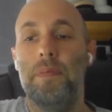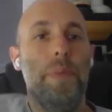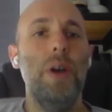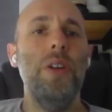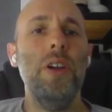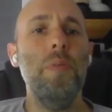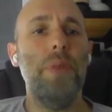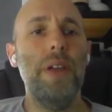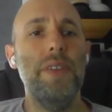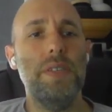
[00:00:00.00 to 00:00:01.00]
Building on
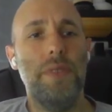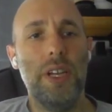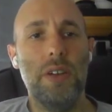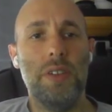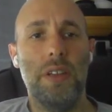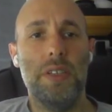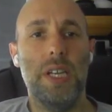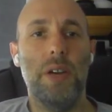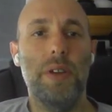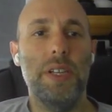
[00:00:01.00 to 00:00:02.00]
previous videos in the
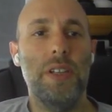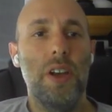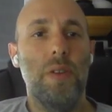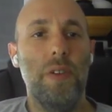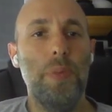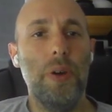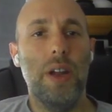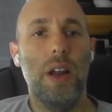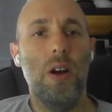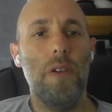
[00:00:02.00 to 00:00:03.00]
series, we've put in
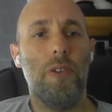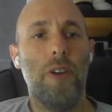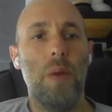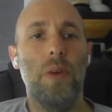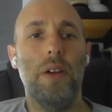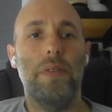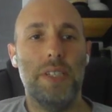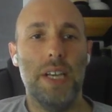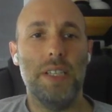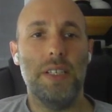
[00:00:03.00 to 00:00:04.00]
a lot of groundwork for
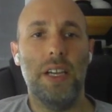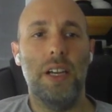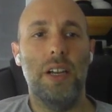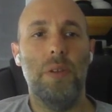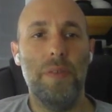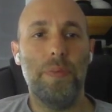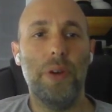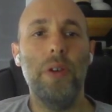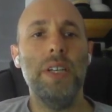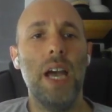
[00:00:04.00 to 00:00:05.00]
testing. We've
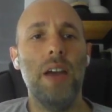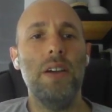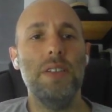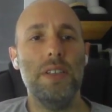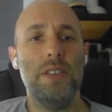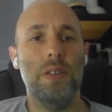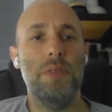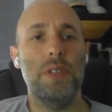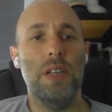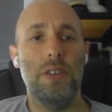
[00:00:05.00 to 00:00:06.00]
broken down our
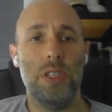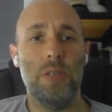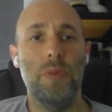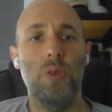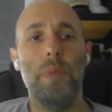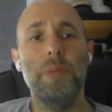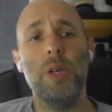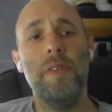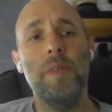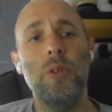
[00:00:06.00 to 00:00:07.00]
systems into small
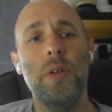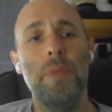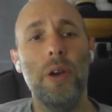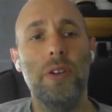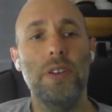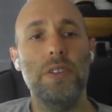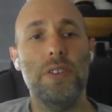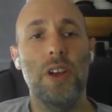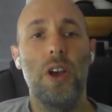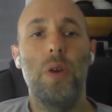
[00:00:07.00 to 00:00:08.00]
observable
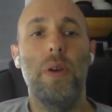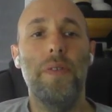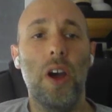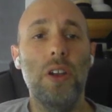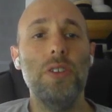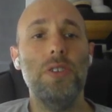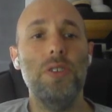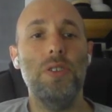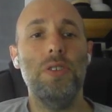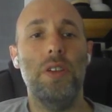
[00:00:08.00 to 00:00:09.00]
components, we've
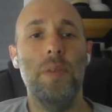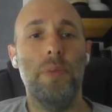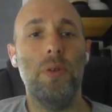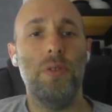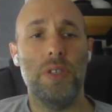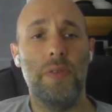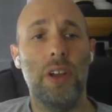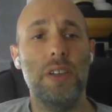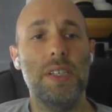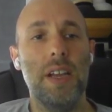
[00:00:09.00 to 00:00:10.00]
understood the importance of
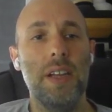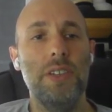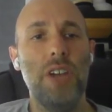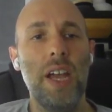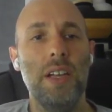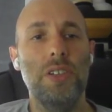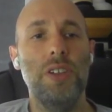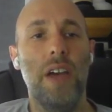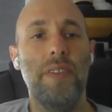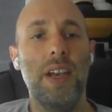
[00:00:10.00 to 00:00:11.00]
understanding change
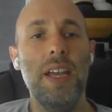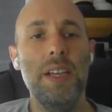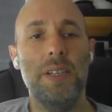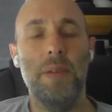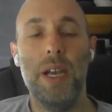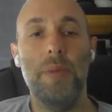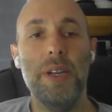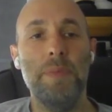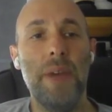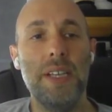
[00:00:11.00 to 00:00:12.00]
and the need to
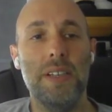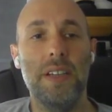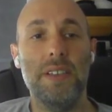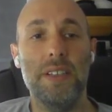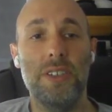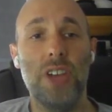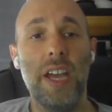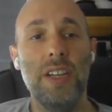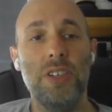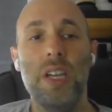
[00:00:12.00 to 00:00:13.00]
minimize maintenance as
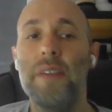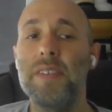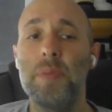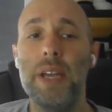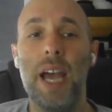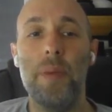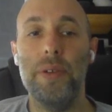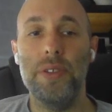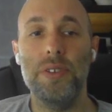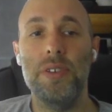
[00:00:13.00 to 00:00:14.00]
change inevitably
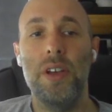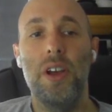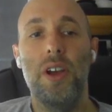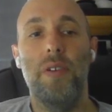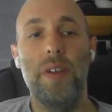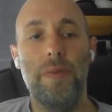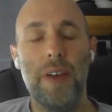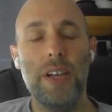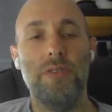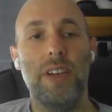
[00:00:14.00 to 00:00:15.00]
happens,
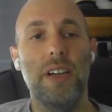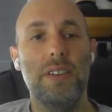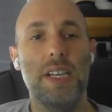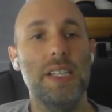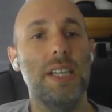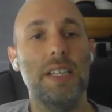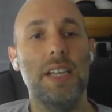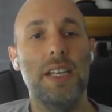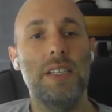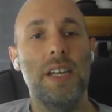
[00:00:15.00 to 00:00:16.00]
refactoring our test
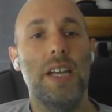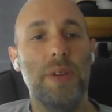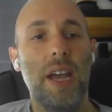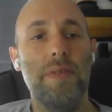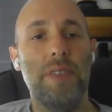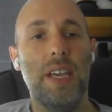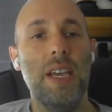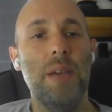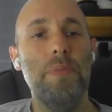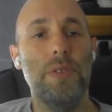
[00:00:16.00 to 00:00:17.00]
assets as we have the
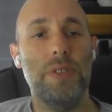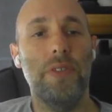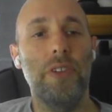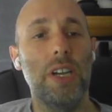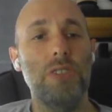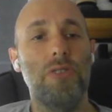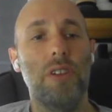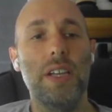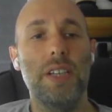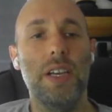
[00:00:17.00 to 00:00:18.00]
key inputs for
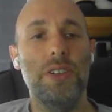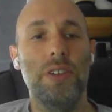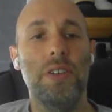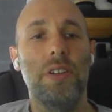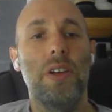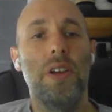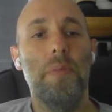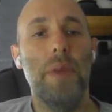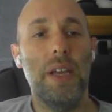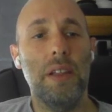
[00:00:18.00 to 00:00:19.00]
industrialization,
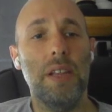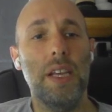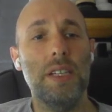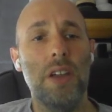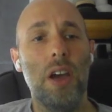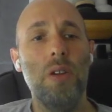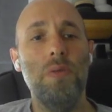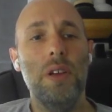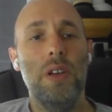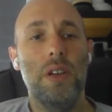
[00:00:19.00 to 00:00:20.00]
making things
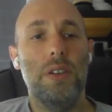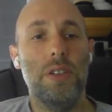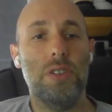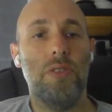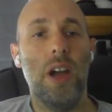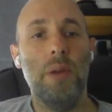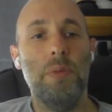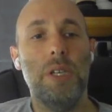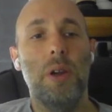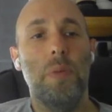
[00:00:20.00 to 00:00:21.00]
known,
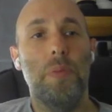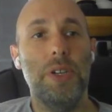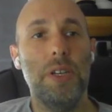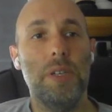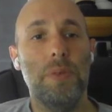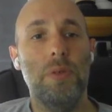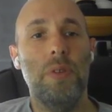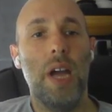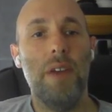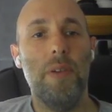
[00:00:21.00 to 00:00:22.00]
described,
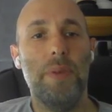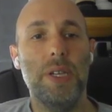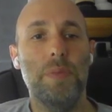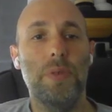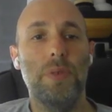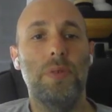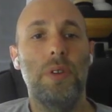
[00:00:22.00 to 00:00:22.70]
predictable and repeatable.